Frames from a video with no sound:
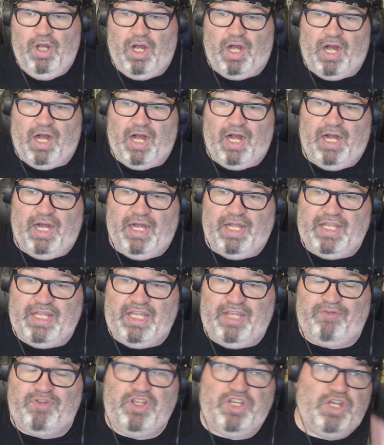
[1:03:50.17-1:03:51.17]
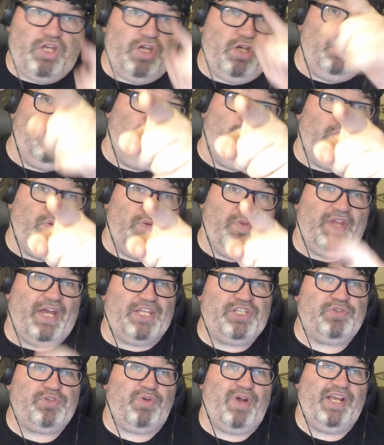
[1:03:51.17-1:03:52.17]
Uh, if you,
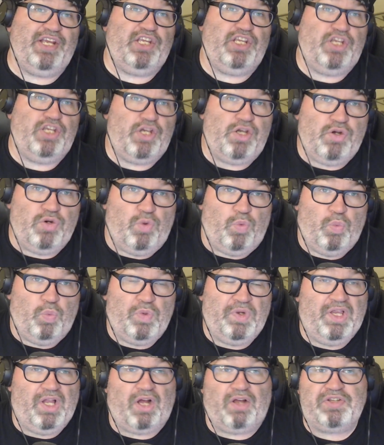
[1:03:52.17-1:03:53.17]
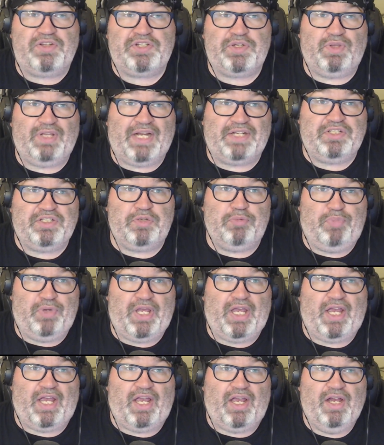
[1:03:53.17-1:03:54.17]
that's right, you would also like to
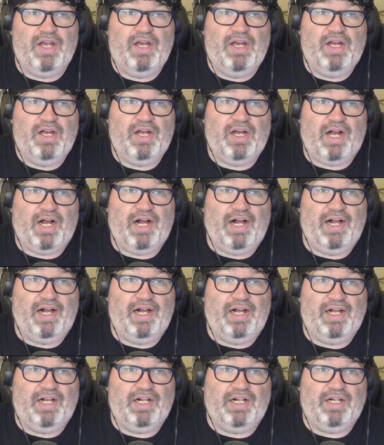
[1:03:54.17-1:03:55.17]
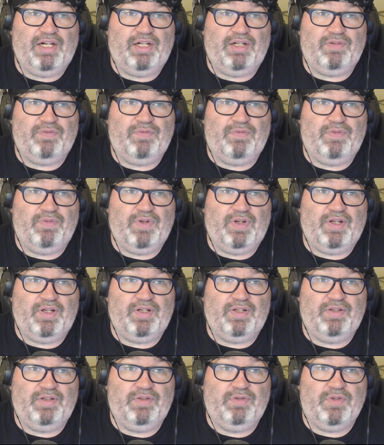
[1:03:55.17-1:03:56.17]
be uh, uh,
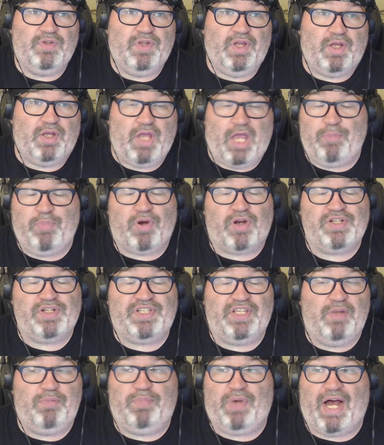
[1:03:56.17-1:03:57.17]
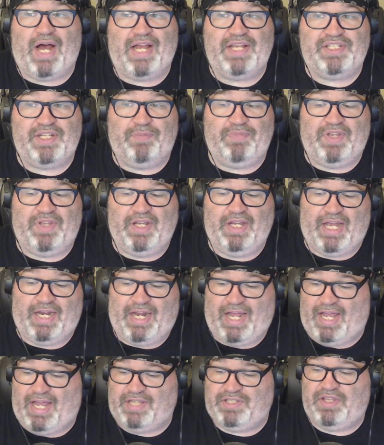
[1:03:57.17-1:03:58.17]
uh, a person that buys something and
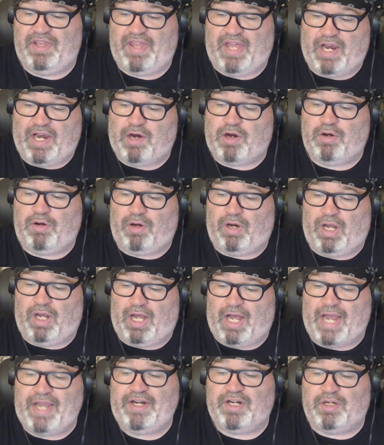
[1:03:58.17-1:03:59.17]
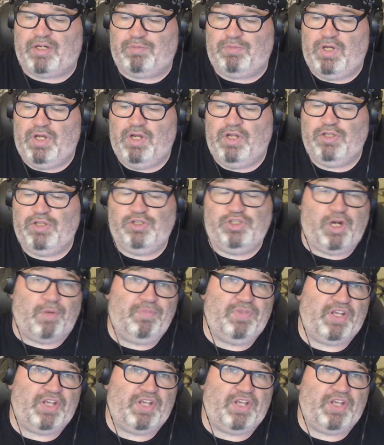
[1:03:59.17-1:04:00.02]
has their item jump